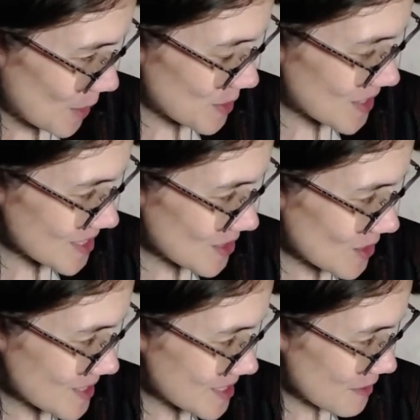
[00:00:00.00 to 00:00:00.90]
mean, there's a
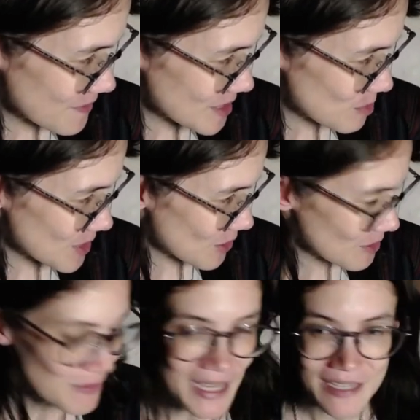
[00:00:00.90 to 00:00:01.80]
lot of stuff that's been
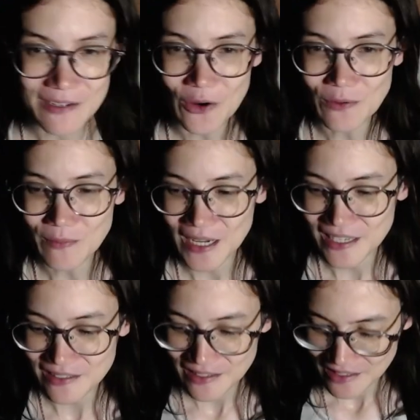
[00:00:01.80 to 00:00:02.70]
on
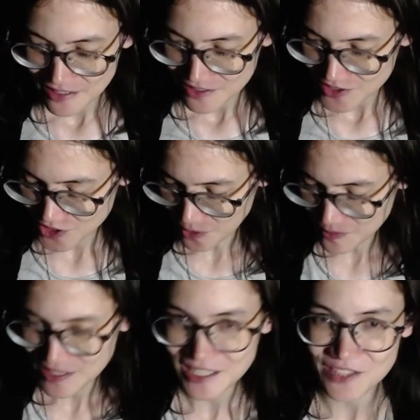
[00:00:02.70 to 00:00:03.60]
my
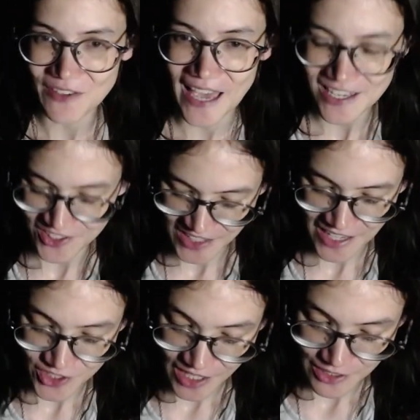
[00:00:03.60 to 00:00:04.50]
shopping list for ages.
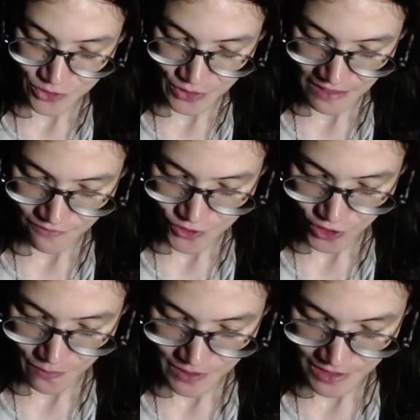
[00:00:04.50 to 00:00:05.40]
Actually, I do have the
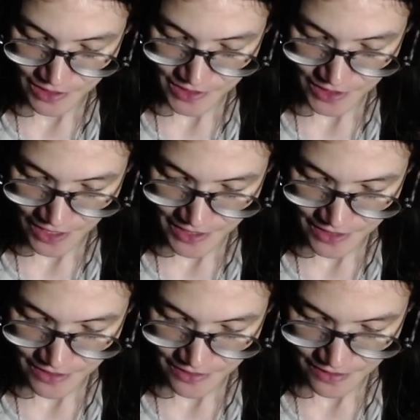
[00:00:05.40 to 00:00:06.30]
shopping list. I
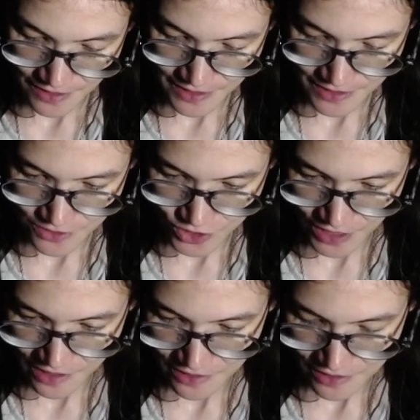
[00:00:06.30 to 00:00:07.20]
can
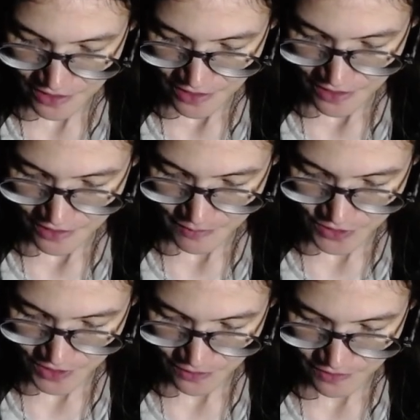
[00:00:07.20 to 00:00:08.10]
check. Let
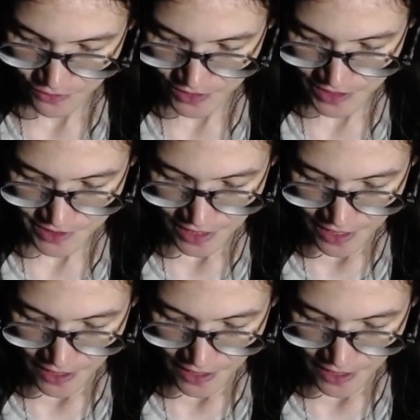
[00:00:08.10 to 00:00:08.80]
me just get rid of all these.